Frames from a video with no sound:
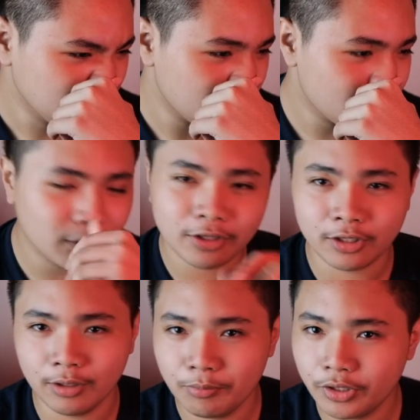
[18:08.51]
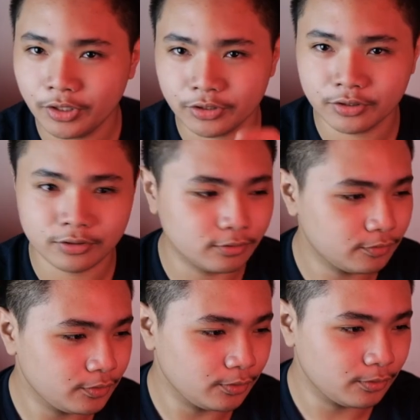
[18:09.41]
it's like a combination
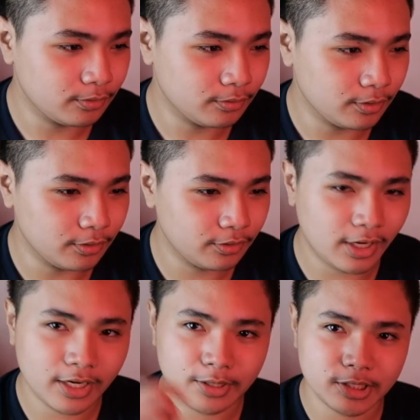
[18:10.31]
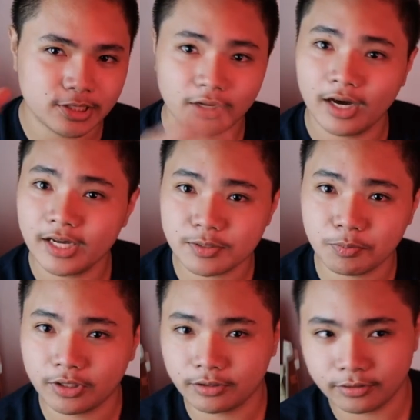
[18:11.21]
of, you know, the
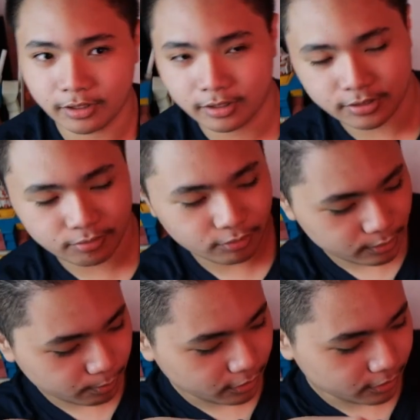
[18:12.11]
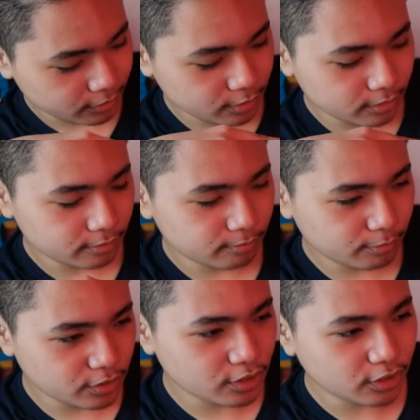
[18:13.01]
highest part, or the high screens part, is
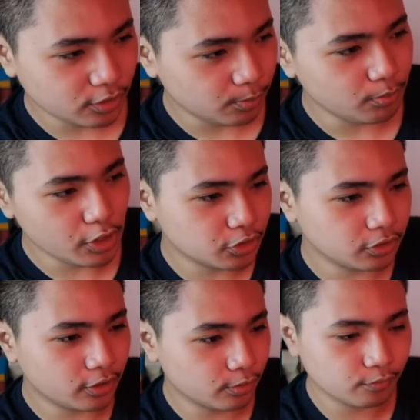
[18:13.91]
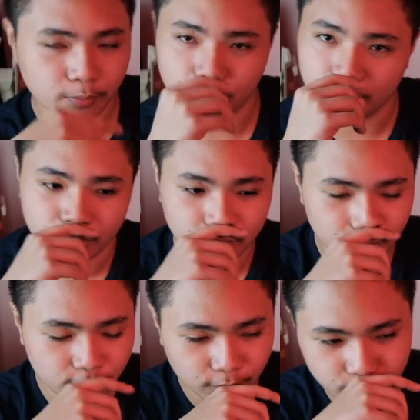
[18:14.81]
basically Mitch Locker
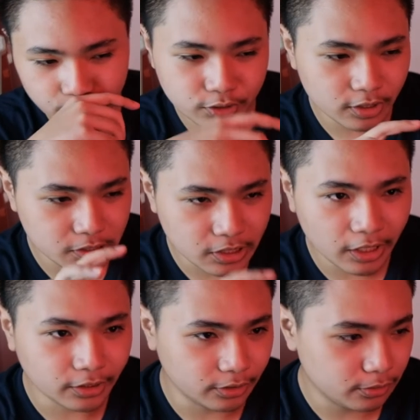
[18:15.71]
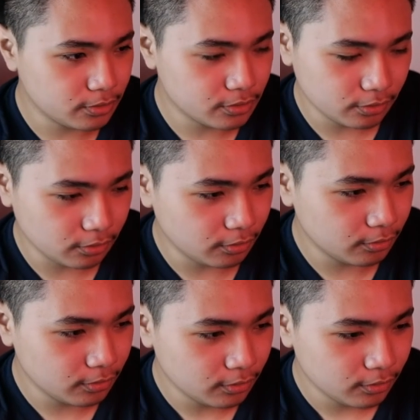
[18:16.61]
from Suicide Silence. You
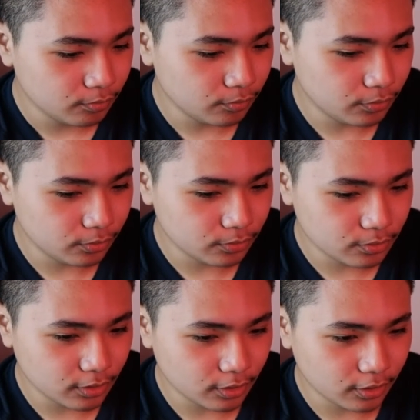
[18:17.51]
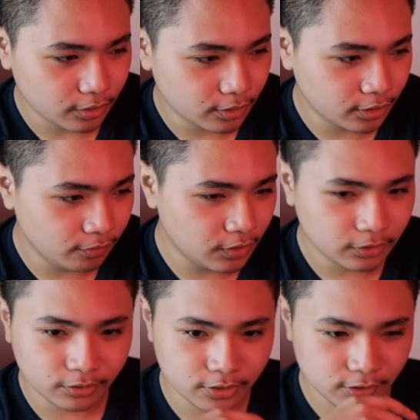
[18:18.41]
know, those
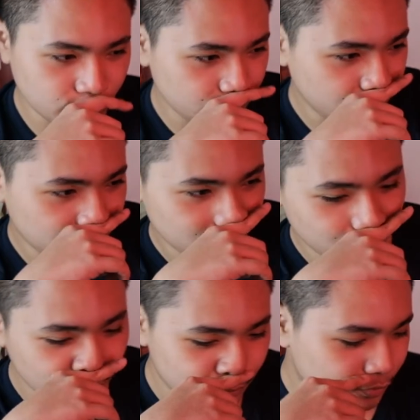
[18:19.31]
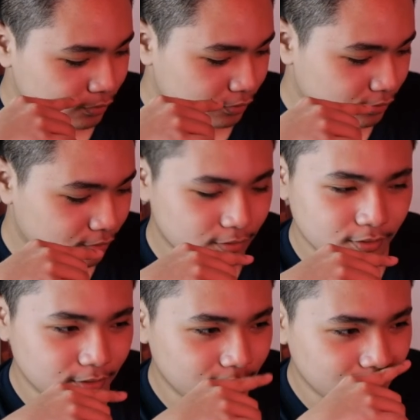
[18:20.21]
KVL the scream,
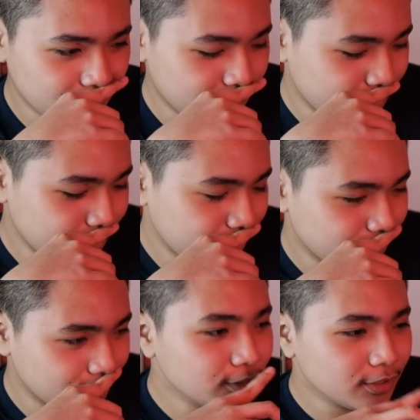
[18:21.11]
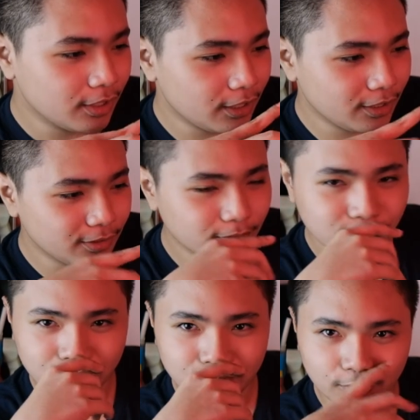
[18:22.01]
those you know,
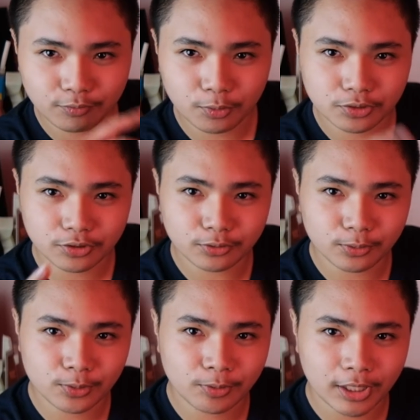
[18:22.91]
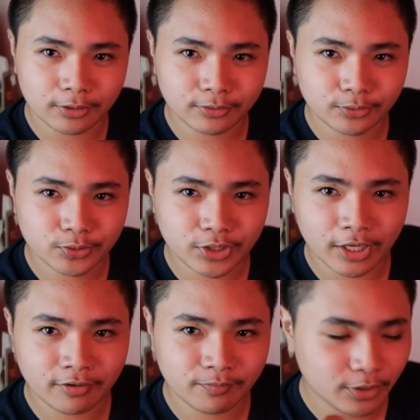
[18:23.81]
and of course the low growl, those
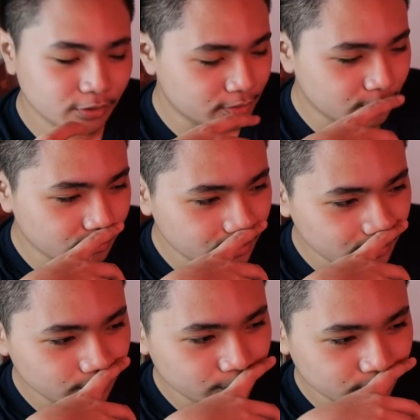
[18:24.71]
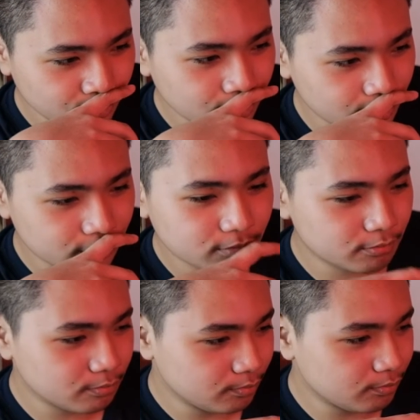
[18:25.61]
cavemen scream. Yeah,
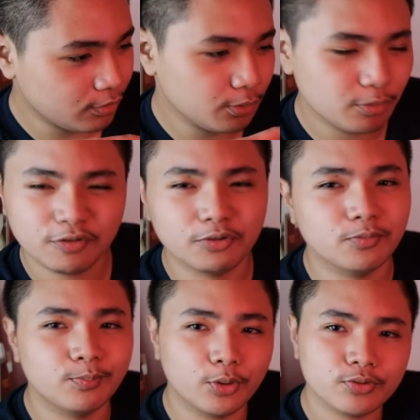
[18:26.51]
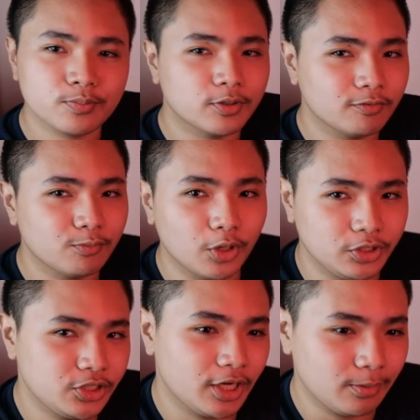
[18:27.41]
it's gotta be Phil Bozeman of
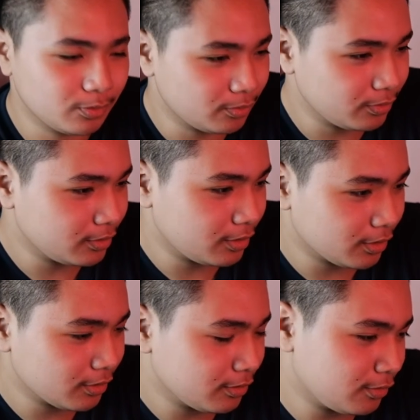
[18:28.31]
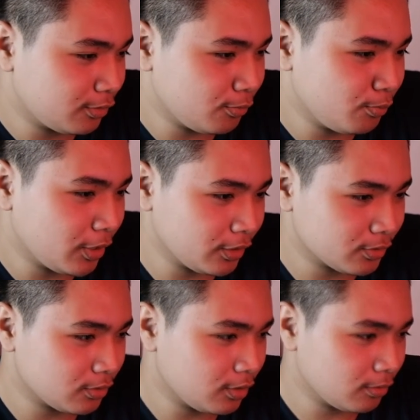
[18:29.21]
Whitechapel, and like combine
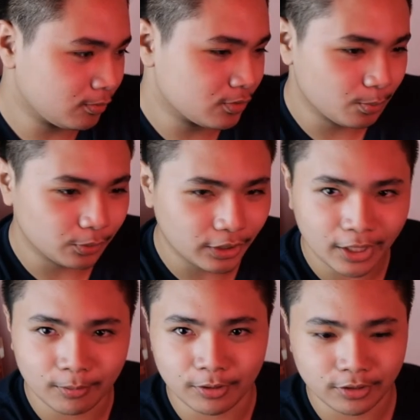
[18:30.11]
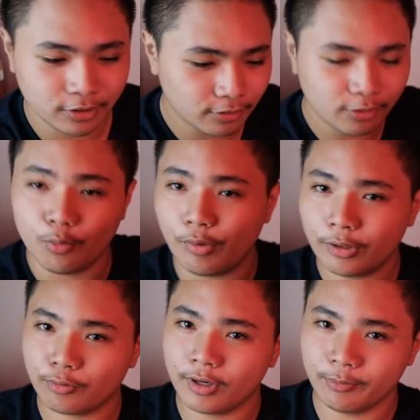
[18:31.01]
it together in some lab, and then there you go,
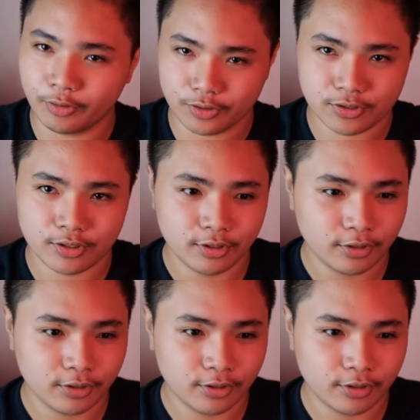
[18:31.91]
Will Ramos.